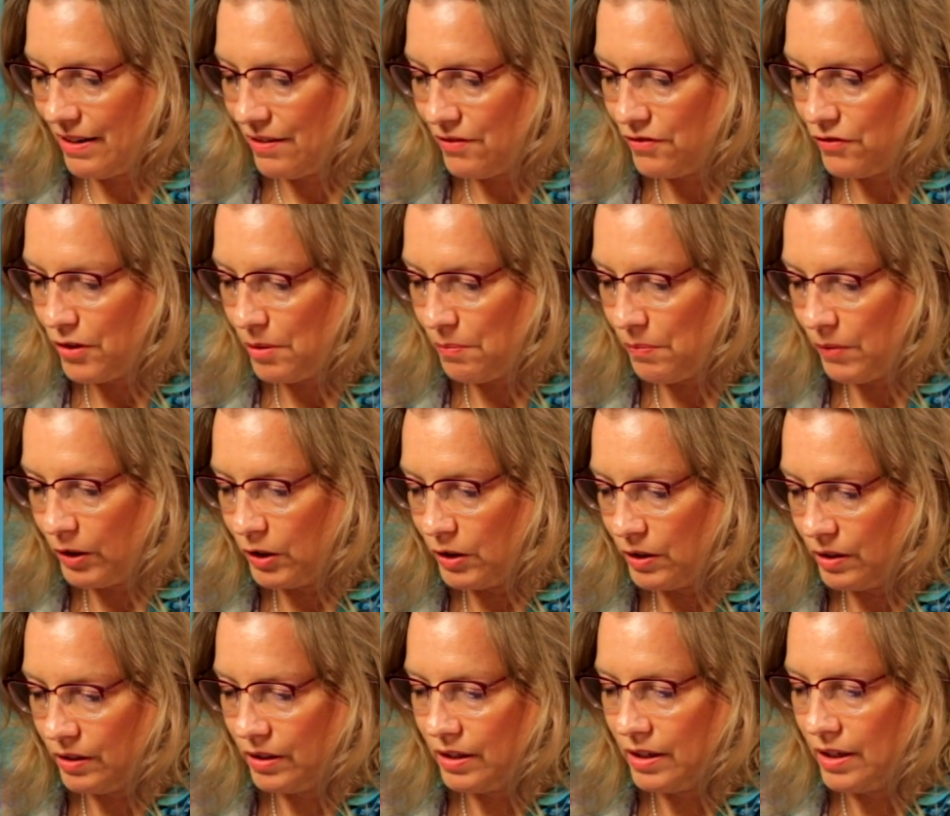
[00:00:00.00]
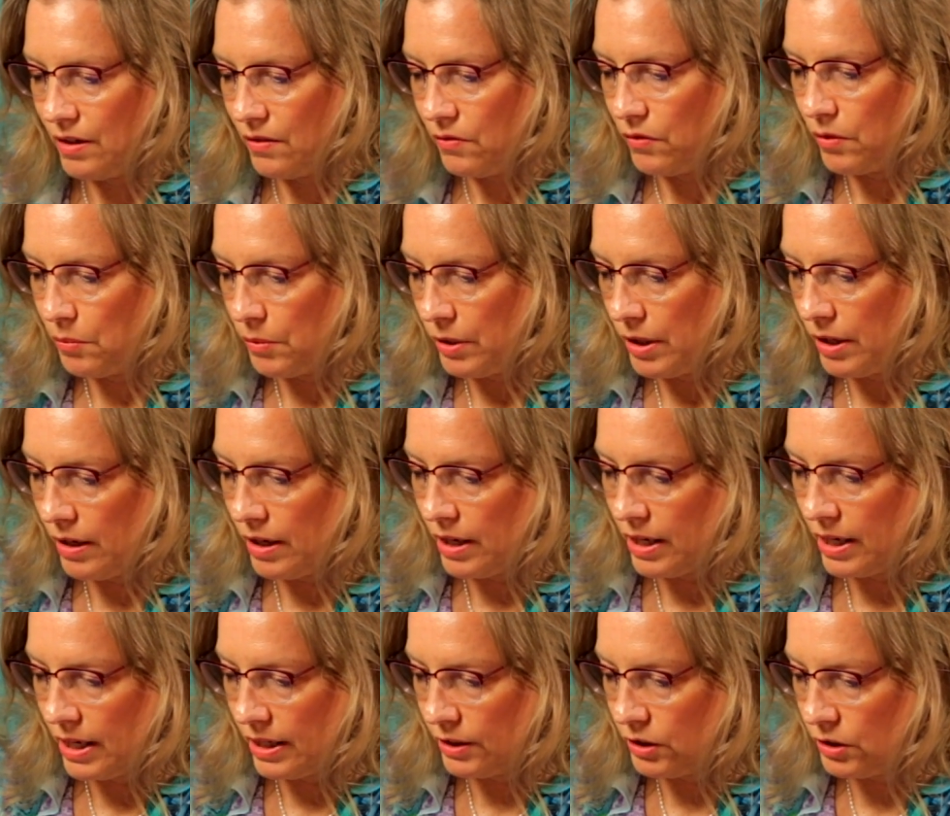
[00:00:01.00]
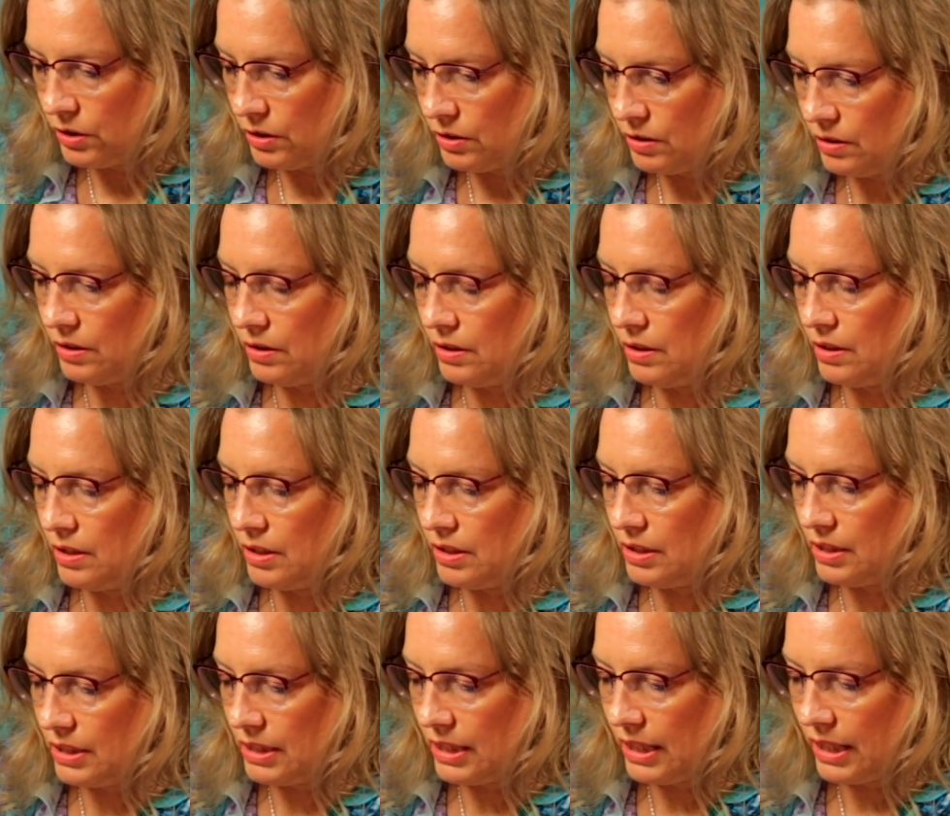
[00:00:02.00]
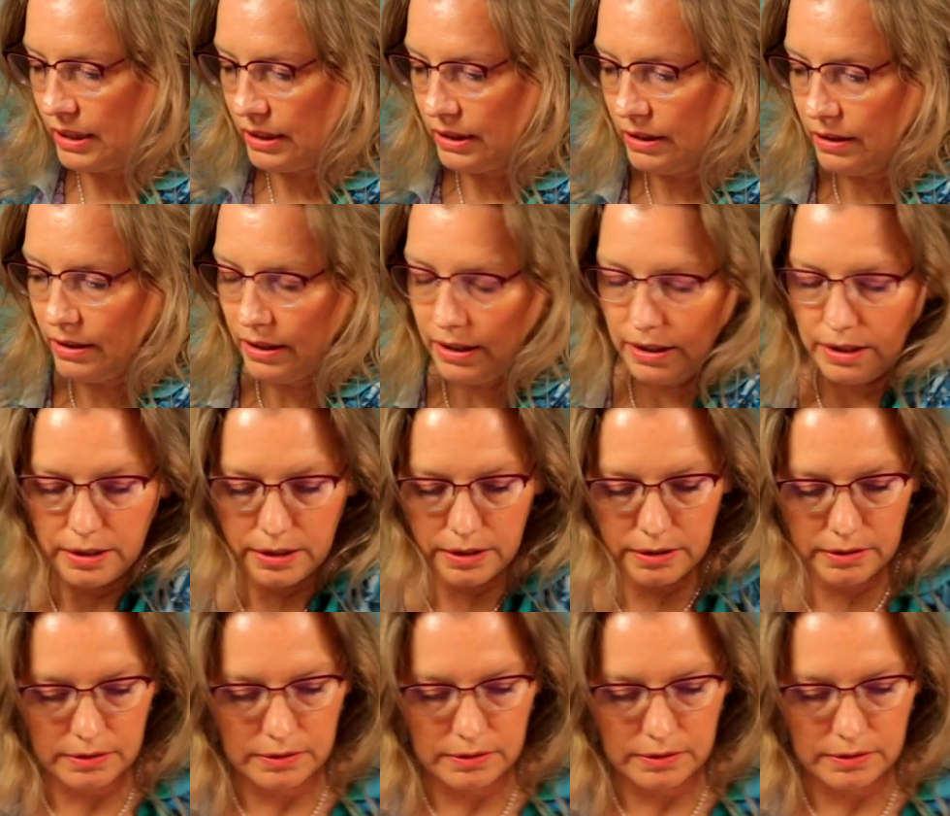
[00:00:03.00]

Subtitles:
from where I sanded that.